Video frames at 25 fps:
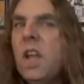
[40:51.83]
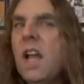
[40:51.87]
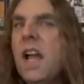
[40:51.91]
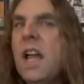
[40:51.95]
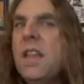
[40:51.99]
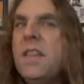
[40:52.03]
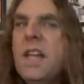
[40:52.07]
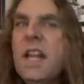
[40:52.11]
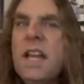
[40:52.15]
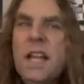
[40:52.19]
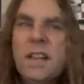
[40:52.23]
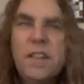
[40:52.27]

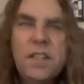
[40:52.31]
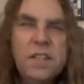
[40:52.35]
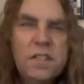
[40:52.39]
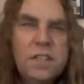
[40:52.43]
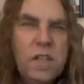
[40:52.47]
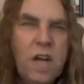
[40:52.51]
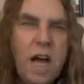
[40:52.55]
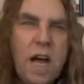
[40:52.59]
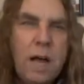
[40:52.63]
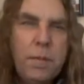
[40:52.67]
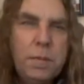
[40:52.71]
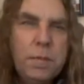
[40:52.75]
And then at the
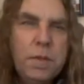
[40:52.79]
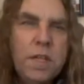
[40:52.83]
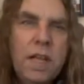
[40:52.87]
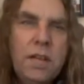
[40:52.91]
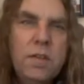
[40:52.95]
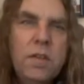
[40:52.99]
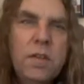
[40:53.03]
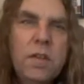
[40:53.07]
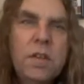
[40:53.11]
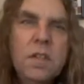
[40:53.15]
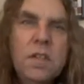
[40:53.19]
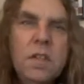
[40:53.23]
top
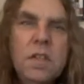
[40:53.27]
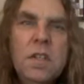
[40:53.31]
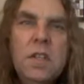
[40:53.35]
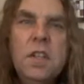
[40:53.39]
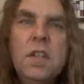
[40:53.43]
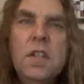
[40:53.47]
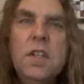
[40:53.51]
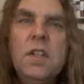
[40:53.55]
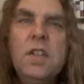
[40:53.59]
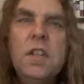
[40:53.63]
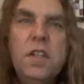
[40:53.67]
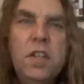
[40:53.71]
level,
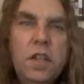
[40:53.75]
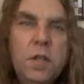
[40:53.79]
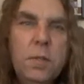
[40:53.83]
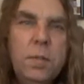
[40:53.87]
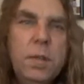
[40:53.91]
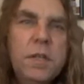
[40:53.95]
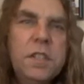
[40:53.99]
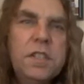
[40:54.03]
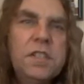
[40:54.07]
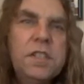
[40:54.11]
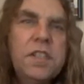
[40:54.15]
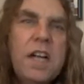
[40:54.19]
the
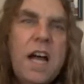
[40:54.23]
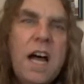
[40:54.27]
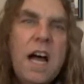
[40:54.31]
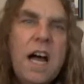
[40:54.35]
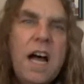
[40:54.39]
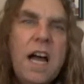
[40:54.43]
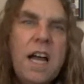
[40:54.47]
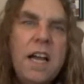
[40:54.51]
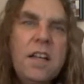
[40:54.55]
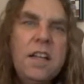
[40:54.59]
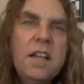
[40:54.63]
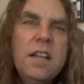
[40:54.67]
human
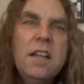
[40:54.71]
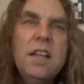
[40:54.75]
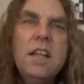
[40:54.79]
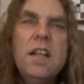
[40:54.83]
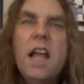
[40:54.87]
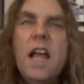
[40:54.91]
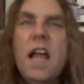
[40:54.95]
design